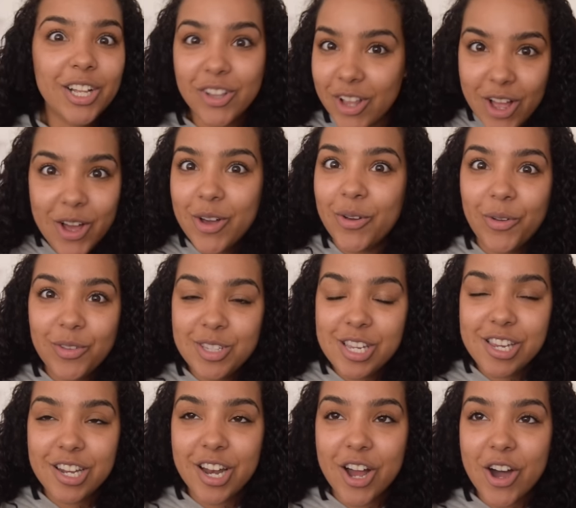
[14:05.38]
clothes,
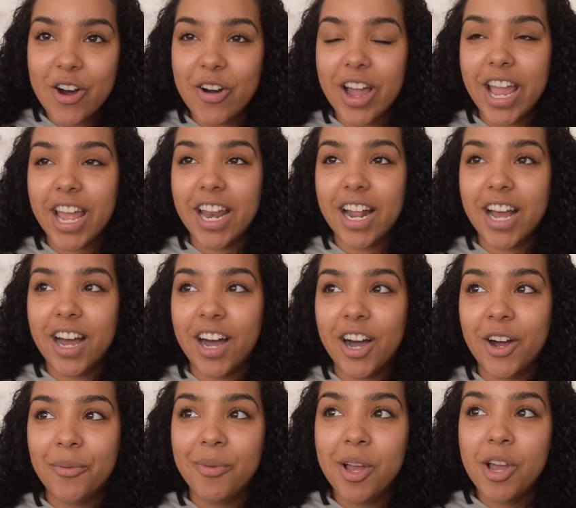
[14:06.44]
you know, and
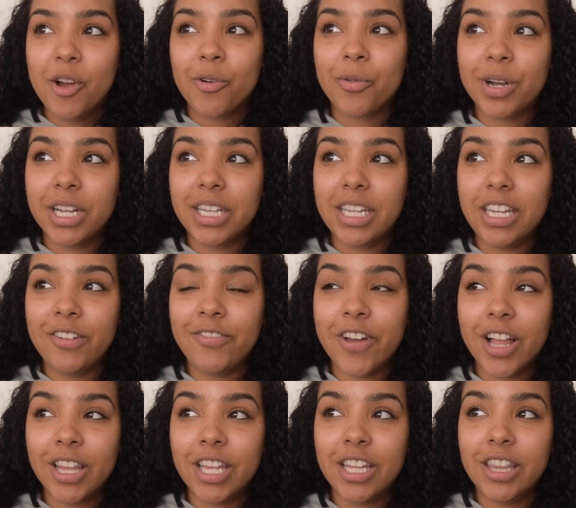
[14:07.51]
um, really
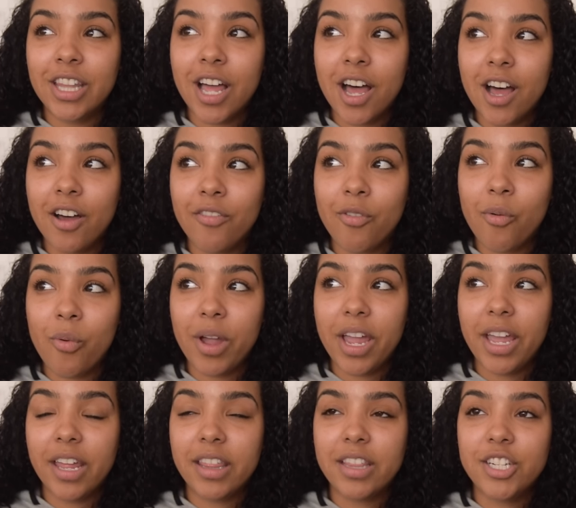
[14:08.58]
fell in love
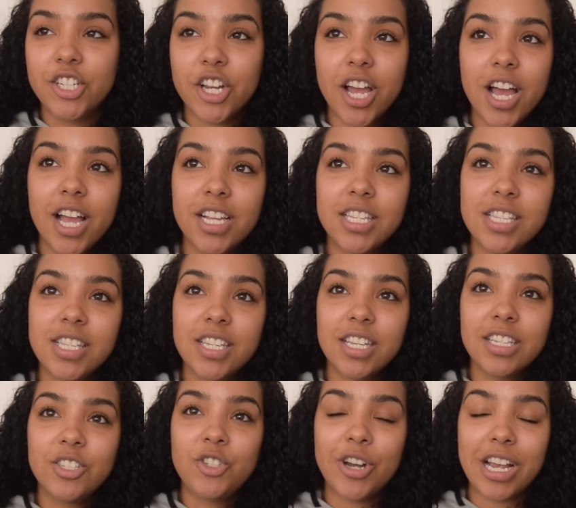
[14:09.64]
with just
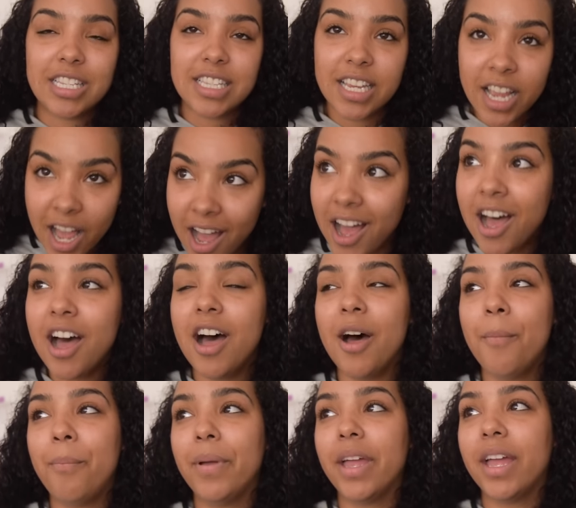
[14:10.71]
dressing
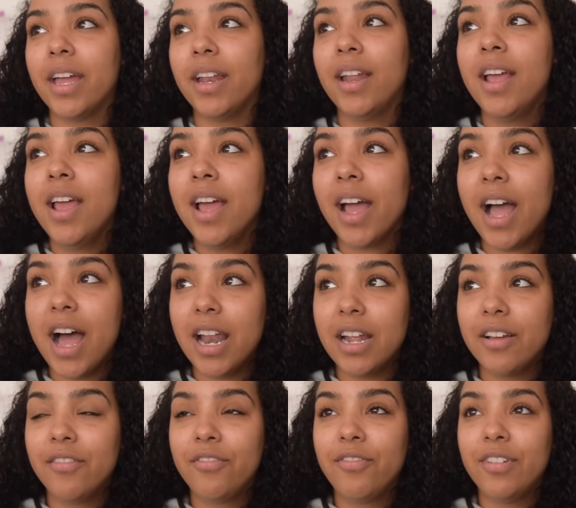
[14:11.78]
up and kind
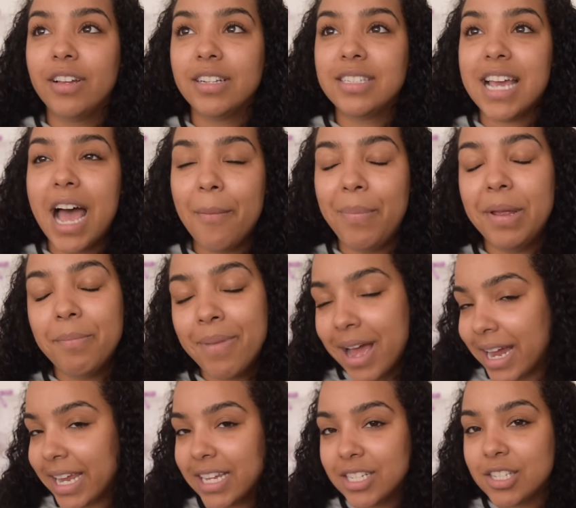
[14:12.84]
of tapping
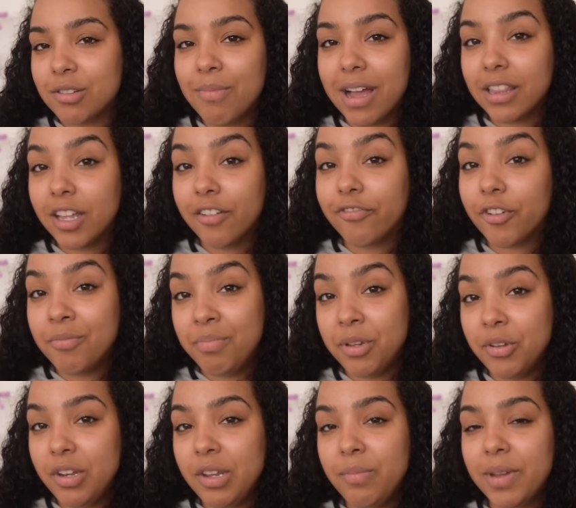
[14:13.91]
back into my love for
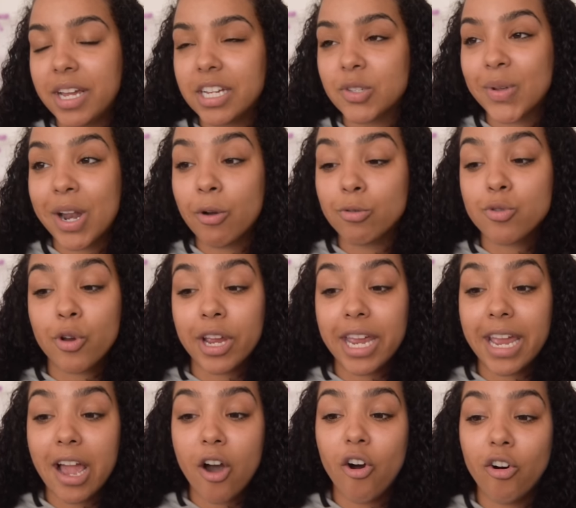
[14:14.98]
beauty because when I was
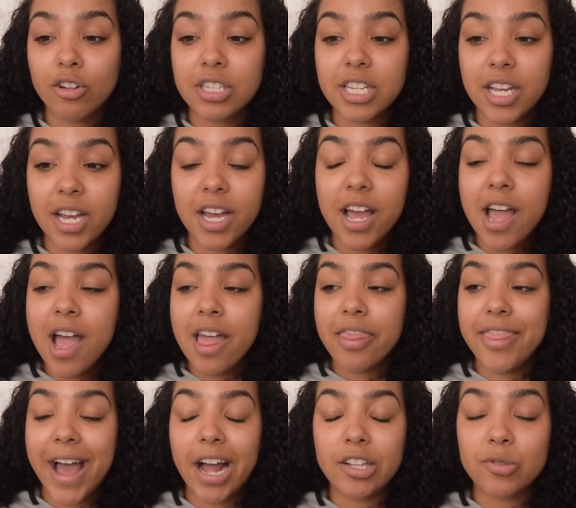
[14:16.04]
working at Ulta,
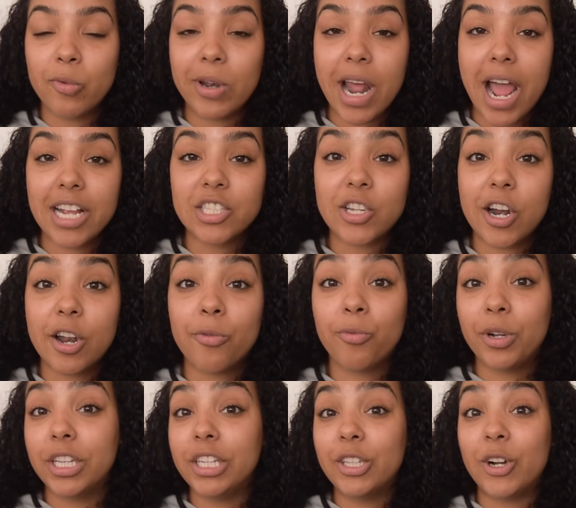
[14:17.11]
that's when I started
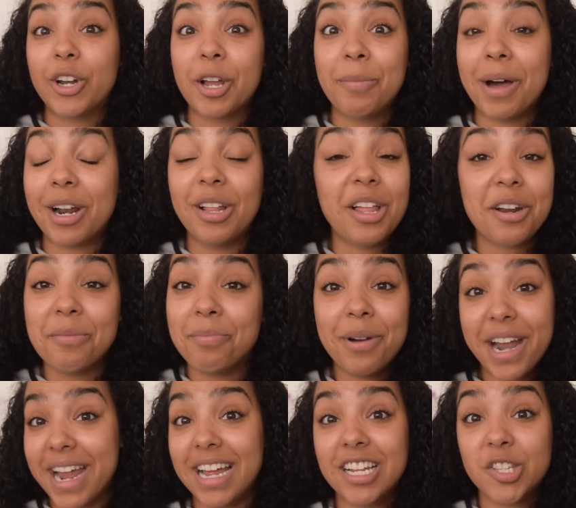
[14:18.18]
really learning about a lot of
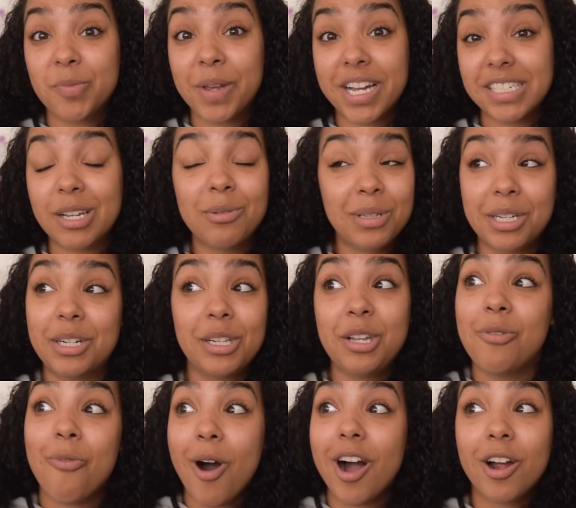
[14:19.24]
brands because I would
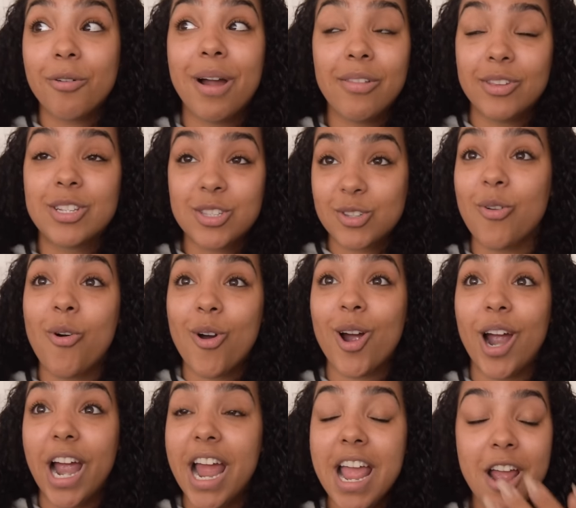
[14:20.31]
literally walk around the
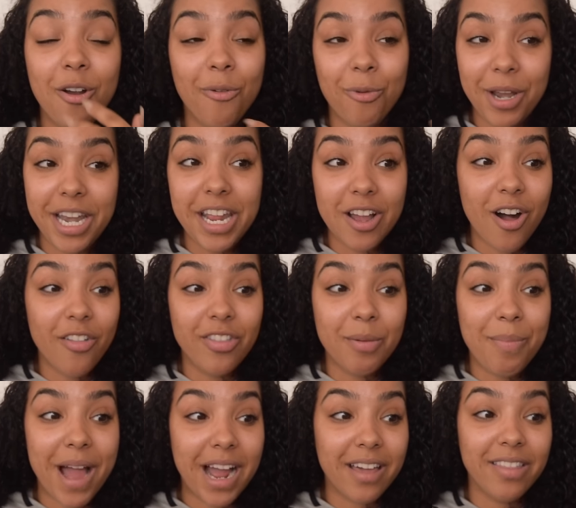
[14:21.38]
store reading all the
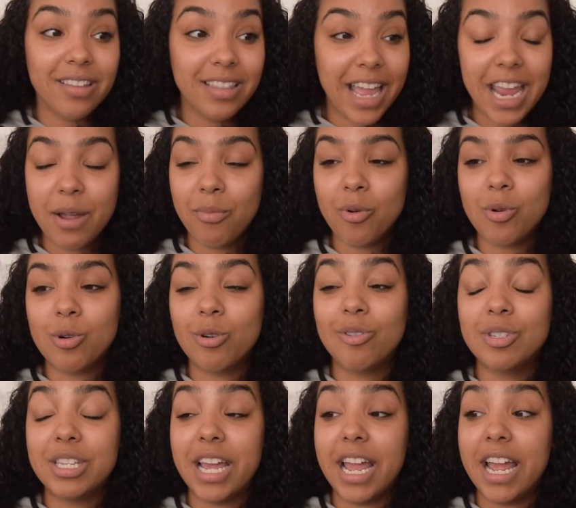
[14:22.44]
back of the
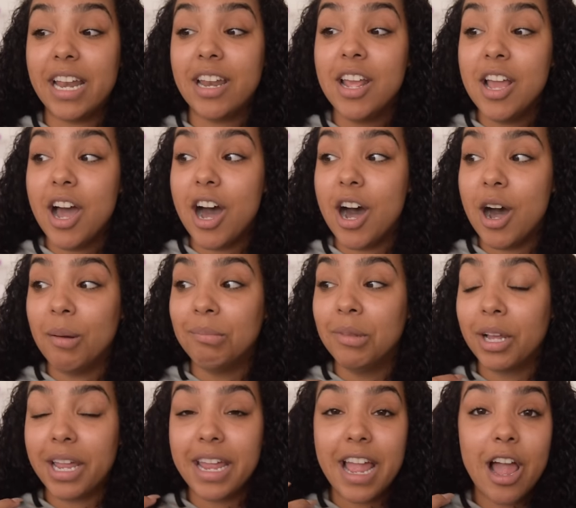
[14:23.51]
labels and um,
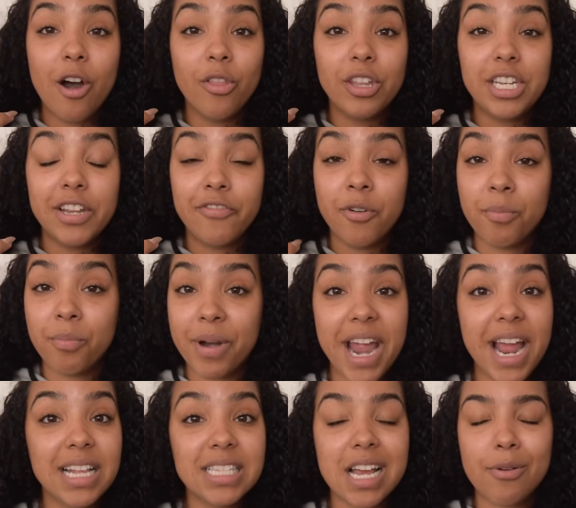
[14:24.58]
looking at all the different
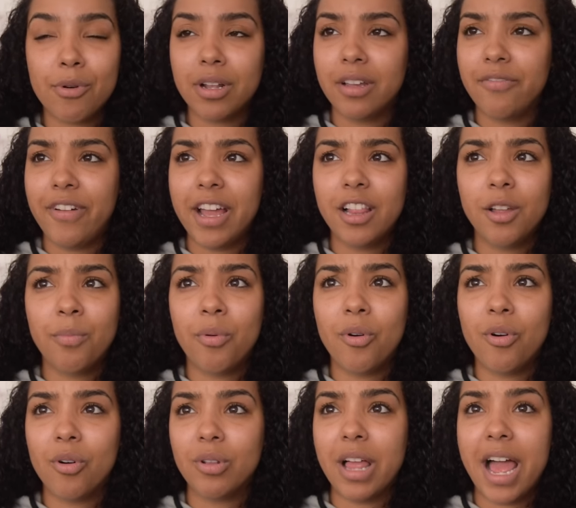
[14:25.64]
brands that were
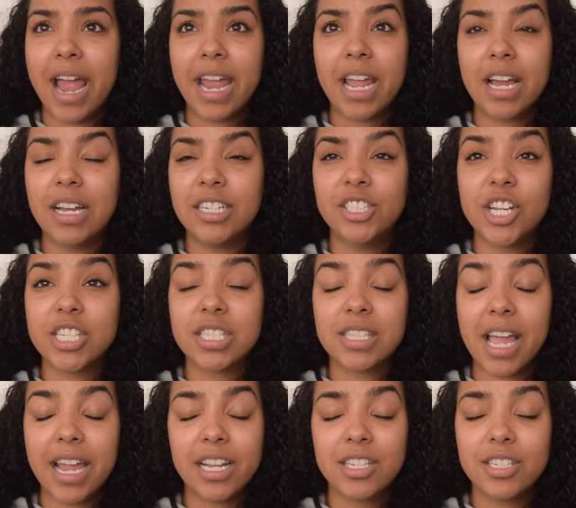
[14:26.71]
available, like just
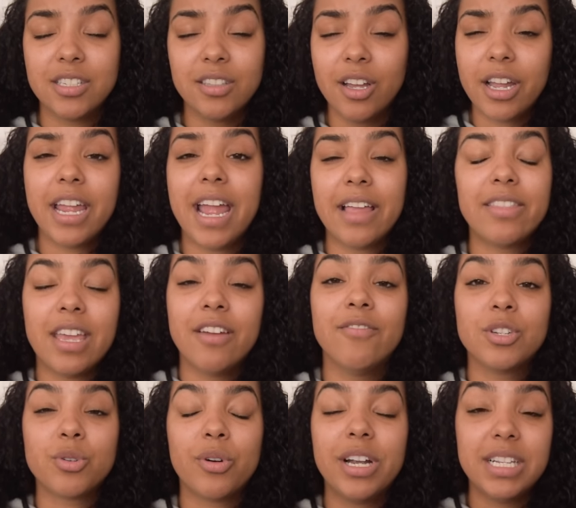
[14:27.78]
like looking at the
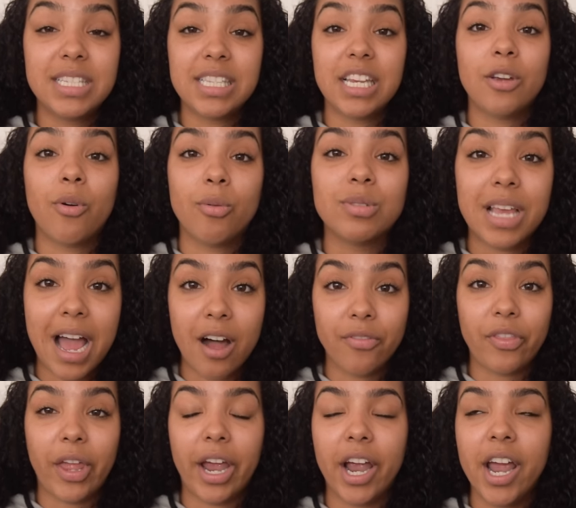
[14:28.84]
inventory and seeing what was
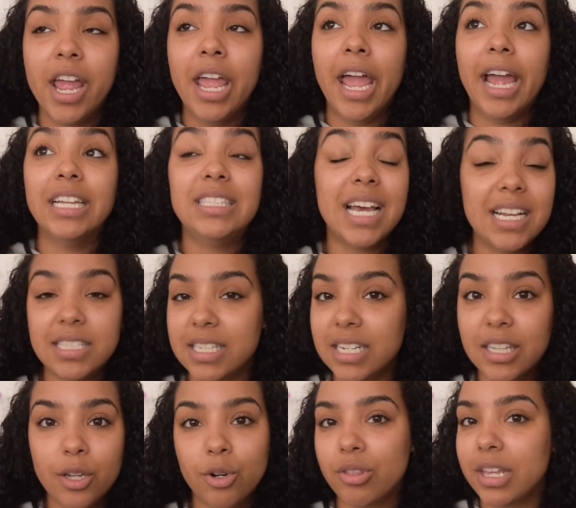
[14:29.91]
out there and
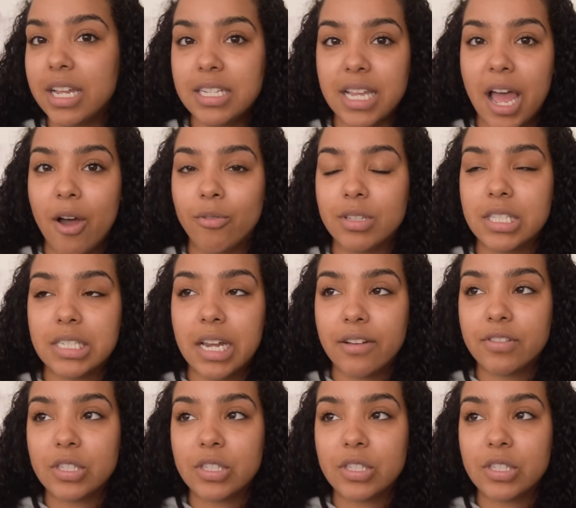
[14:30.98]
testing little things out and stuff.